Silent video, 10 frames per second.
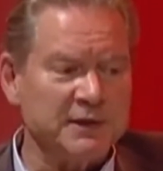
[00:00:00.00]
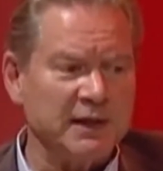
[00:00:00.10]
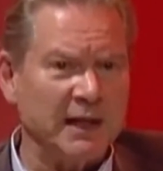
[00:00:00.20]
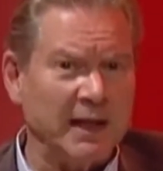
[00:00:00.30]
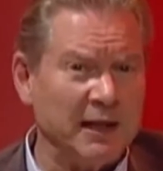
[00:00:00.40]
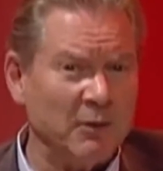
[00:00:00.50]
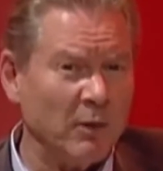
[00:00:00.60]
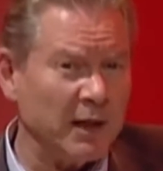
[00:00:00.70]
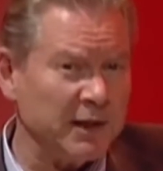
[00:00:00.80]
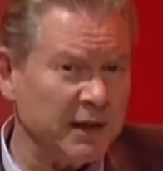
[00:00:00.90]
to get
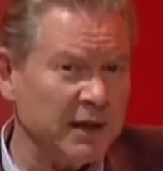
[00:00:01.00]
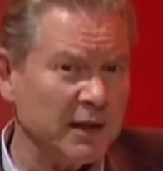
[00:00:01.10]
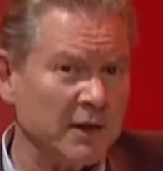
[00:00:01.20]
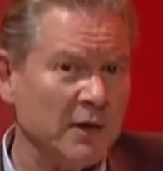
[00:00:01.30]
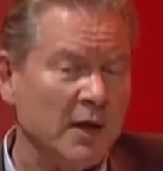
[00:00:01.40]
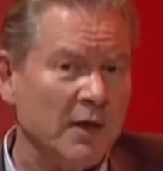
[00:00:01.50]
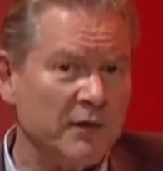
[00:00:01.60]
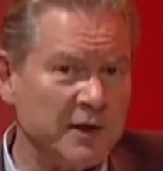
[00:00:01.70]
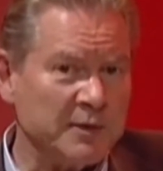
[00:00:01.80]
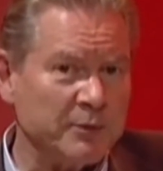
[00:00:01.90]
anywhere near
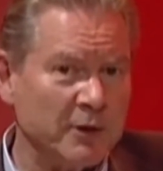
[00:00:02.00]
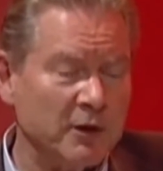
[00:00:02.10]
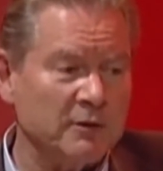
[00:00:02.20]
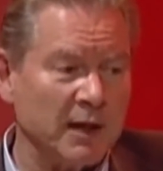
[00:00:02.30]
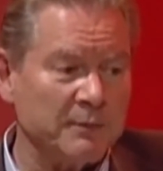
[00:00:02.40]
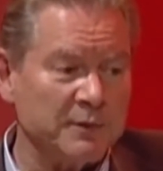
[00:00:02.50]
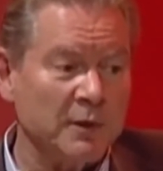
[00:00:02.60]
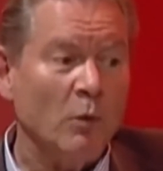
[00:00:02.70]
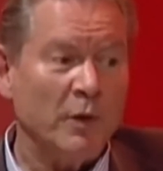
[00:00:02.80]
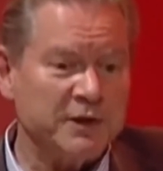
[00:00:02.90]
these programs,
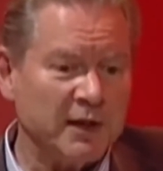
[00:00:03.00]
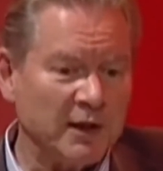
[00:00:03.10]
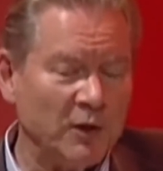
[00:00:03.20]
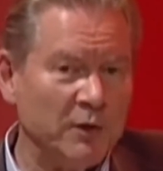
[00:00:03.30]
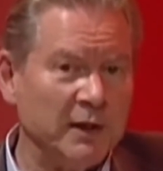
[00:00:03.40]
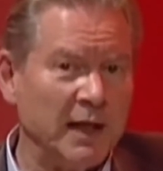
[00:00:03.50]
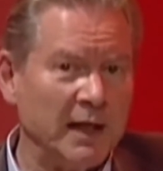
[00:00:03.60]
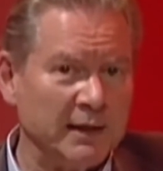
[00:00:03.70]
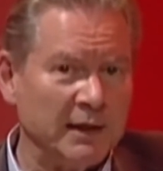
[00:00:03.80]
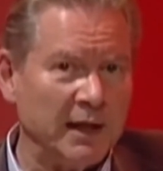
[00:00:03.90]
which include an
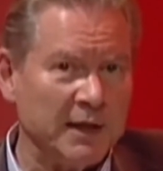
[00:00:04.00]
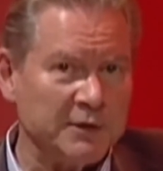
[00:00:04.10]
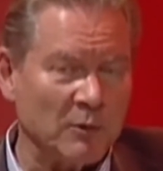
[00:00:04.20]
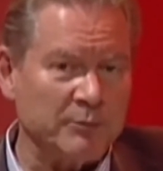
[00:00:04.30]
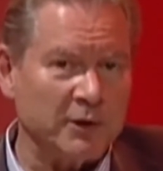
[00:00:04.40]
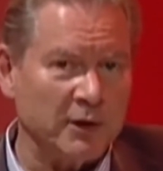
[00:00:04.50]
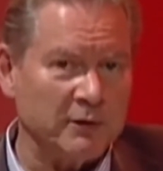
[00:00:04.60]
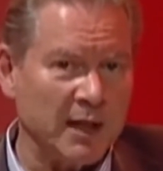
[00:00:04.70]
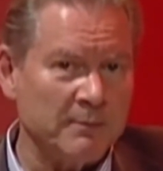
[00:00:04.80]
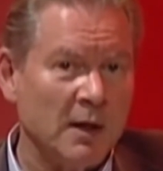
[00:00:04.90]
alien liaison
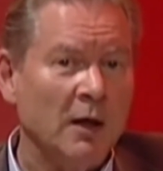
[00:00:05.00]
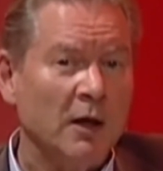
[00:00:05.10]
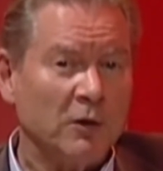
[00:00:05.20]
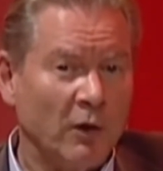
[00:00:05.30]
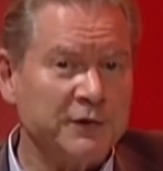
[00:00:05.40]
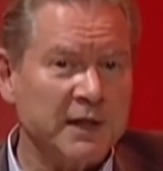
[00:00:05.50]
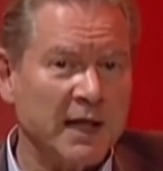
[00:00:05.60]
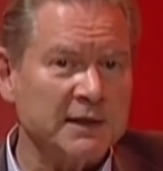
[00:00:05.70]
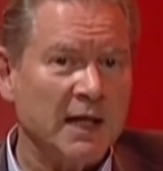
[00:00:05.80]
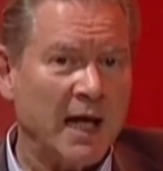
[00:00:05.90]
program
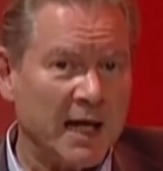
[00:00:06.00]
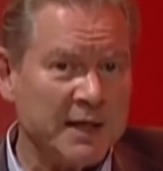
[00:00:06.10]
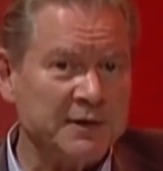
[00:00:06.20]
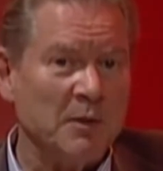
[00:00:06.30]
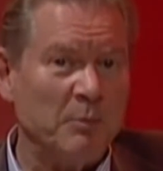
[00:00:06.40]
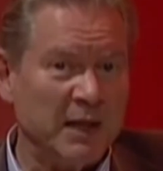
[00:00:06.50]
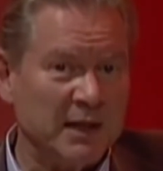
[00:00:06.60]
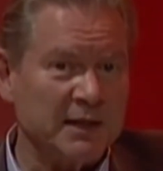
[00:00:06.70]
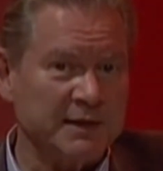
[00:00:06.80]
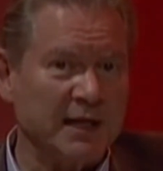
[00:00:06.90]
contact has been
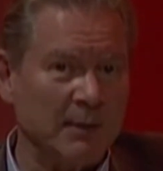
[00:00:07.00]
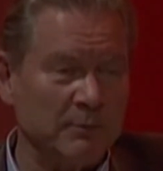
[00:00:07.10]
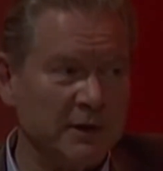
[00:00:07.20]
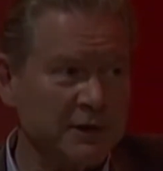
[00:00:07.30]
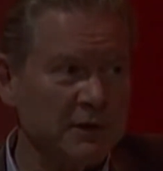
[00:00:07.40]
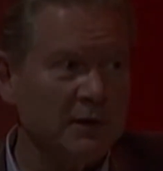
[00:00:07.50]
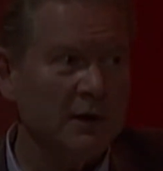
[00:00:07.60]
established.